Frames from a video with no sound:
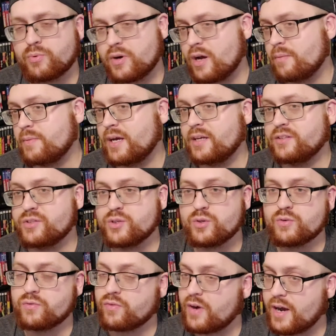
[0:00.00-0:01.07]
Prom Night
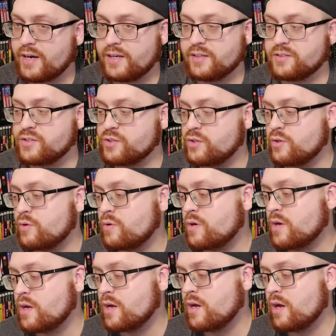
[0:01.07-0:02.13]
2, Friday 2,
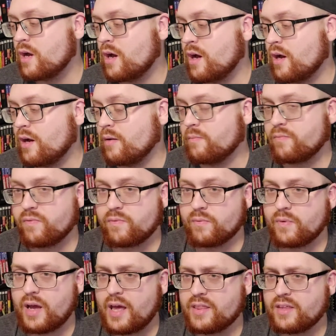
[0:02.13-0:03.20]
I
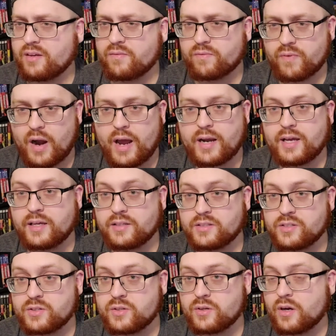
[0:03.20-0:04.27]
think Friday
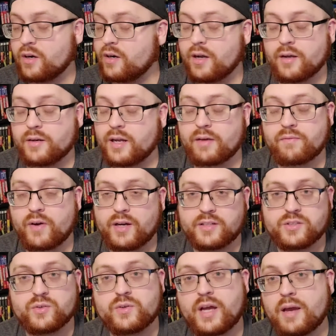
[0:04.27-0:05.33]
2, or not Friday
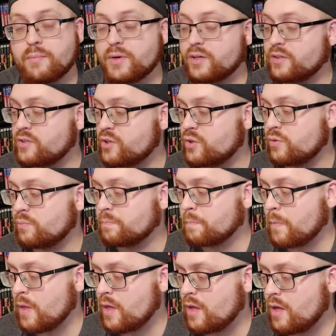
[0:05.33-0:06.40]
2, Nightmare 2,
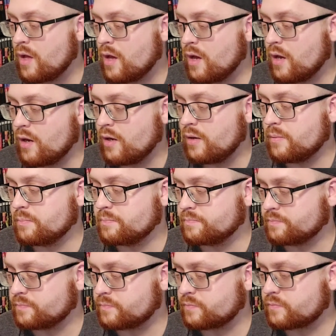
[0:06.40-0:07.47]

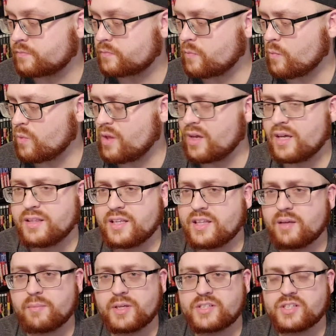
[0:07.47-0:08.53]
and then
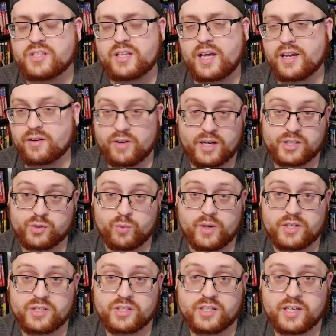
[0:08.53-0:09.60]
they mentioned, like,
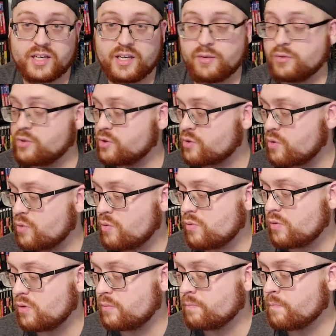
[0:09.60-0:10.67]
Graduation Day, which is
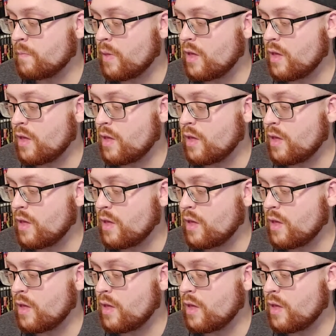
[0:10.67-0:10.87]
cool,